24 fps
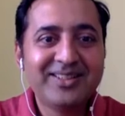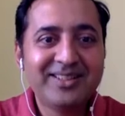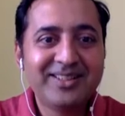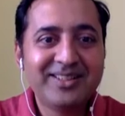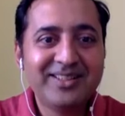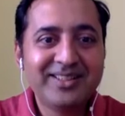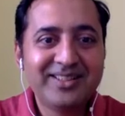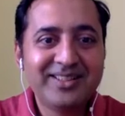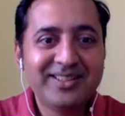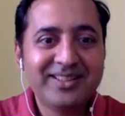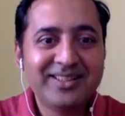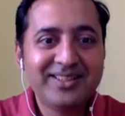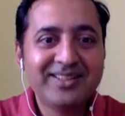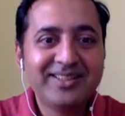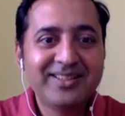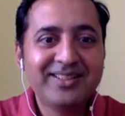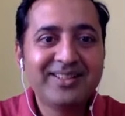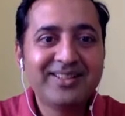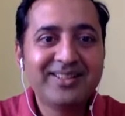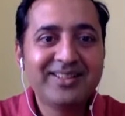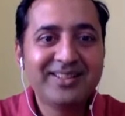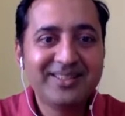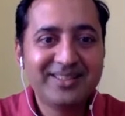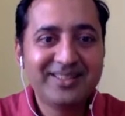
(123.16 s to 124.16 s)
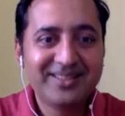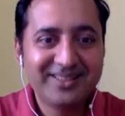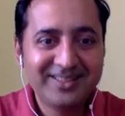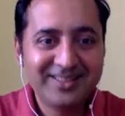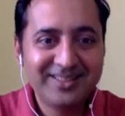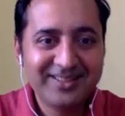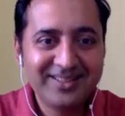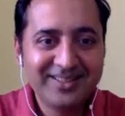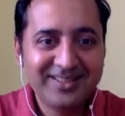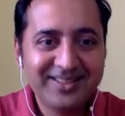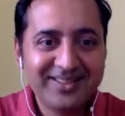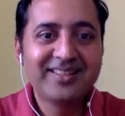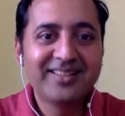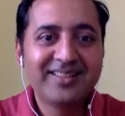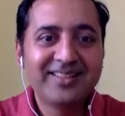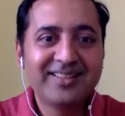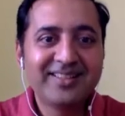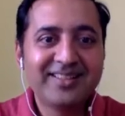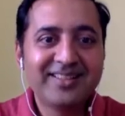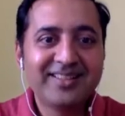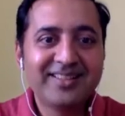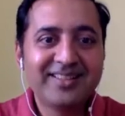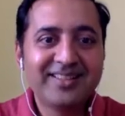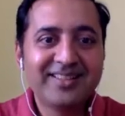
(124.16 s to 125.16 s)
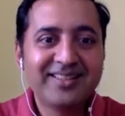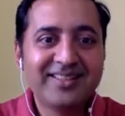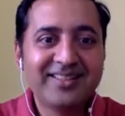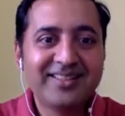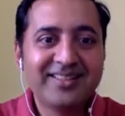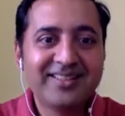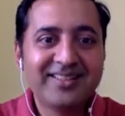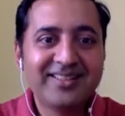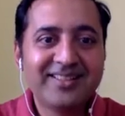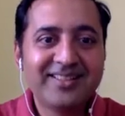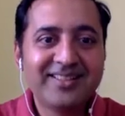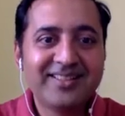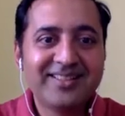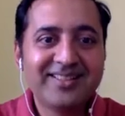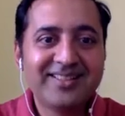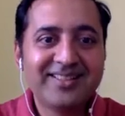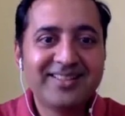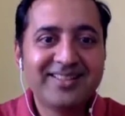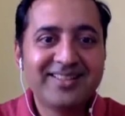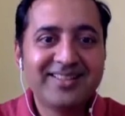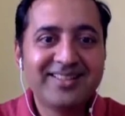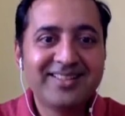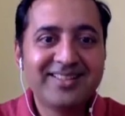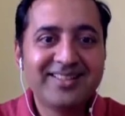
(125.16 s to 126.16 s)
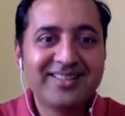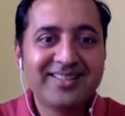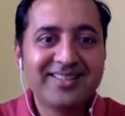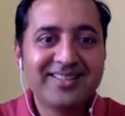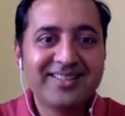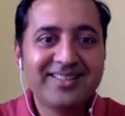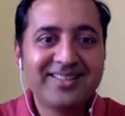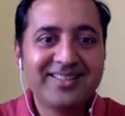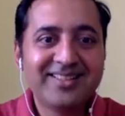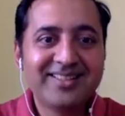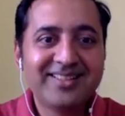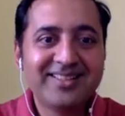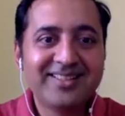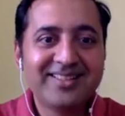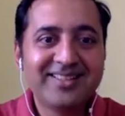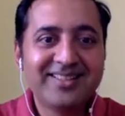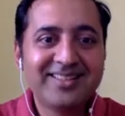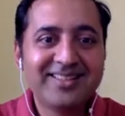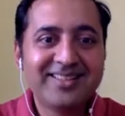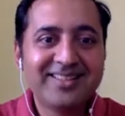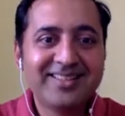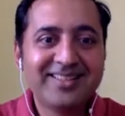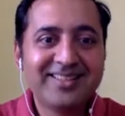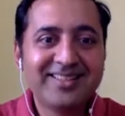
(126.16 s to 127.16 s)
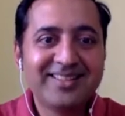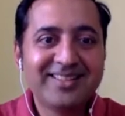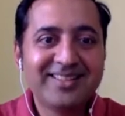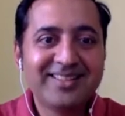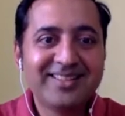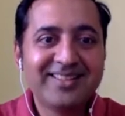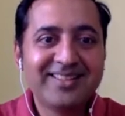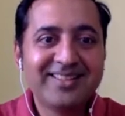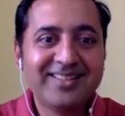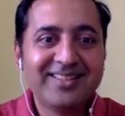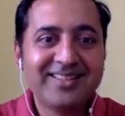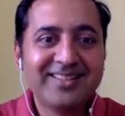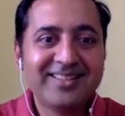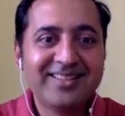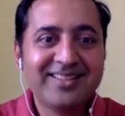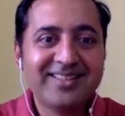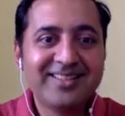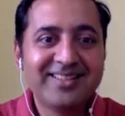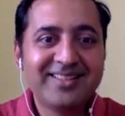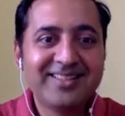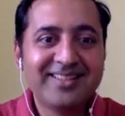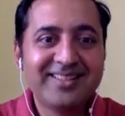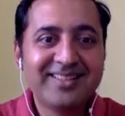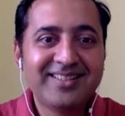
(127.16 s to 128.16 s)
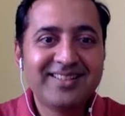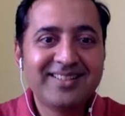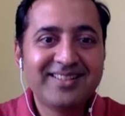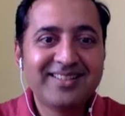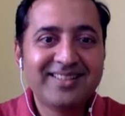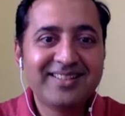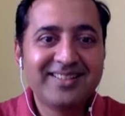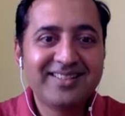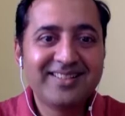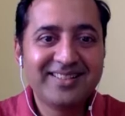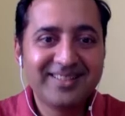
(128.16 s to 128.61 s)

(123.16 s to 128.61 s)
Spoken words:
(not speaking)